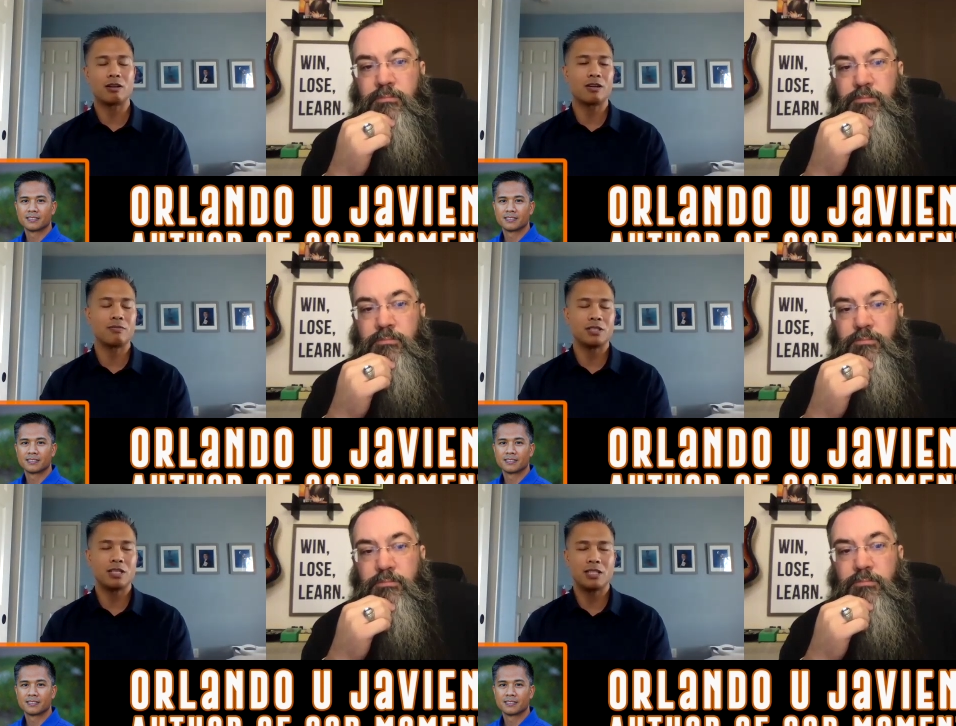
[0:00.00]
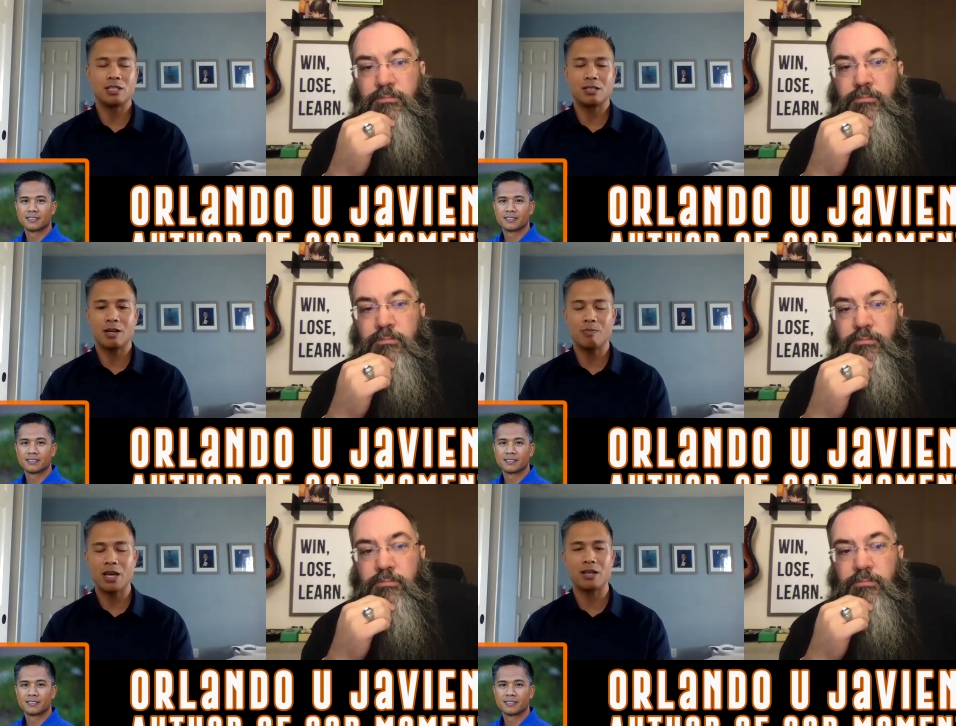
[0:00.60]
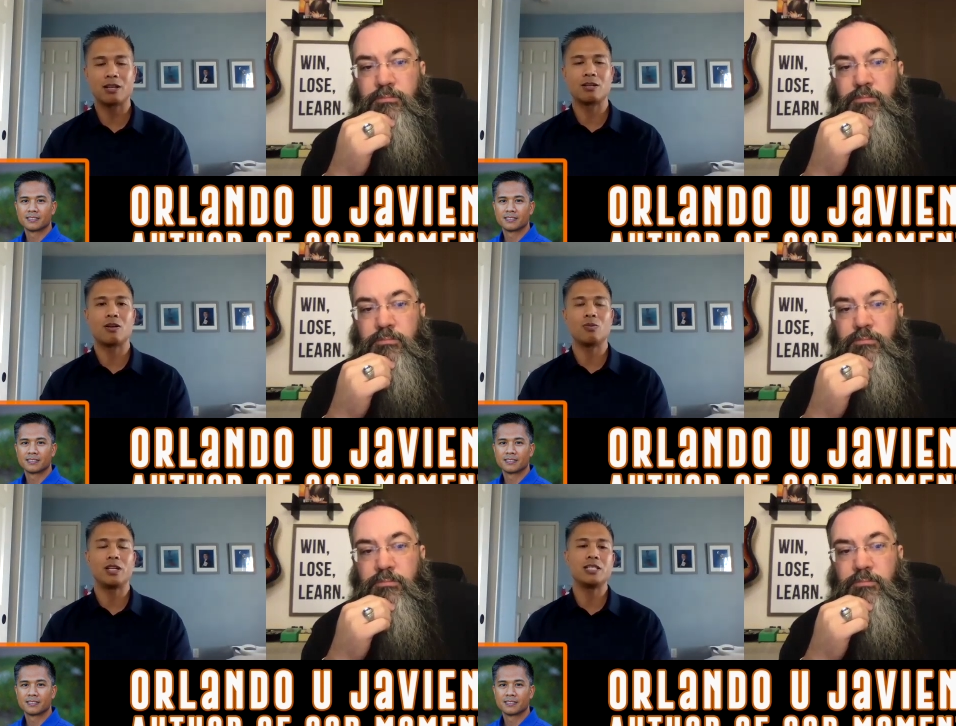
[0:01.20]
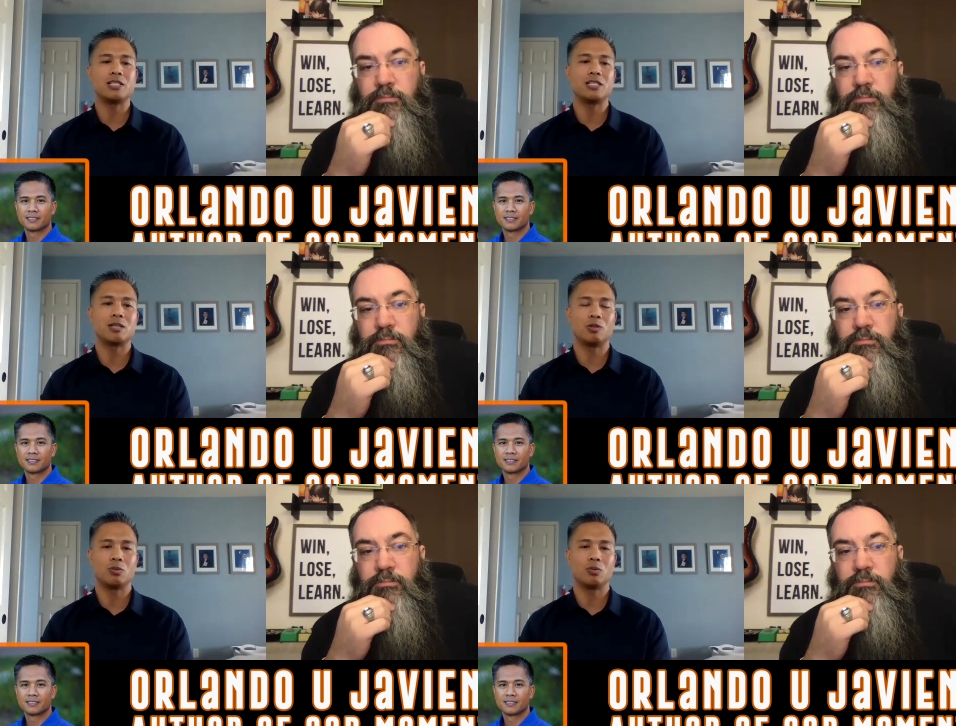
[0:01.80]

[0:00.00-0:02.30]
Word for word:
Speaker 1: our conversations got better, our relationship